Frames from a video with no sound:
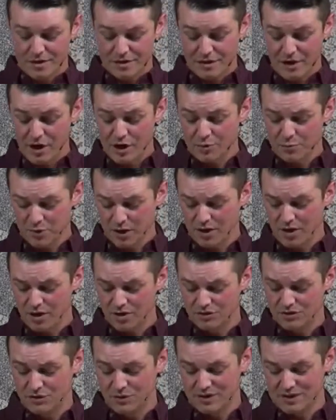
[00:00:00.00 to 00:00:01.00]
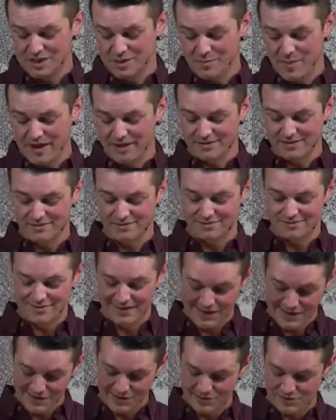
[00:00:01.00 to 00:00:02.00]
Third, we're called to expect
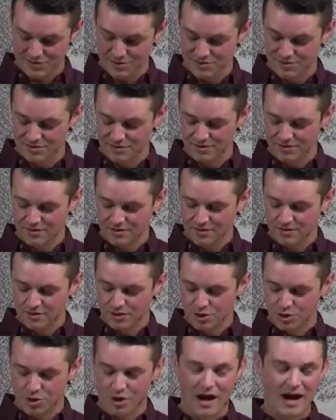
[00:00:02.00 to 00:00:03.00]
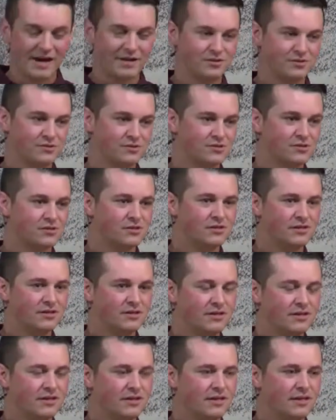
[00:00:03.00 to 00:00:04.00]
tears, trials,
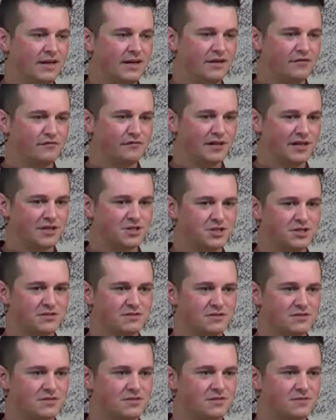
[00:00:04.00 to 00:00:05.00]
and affliction.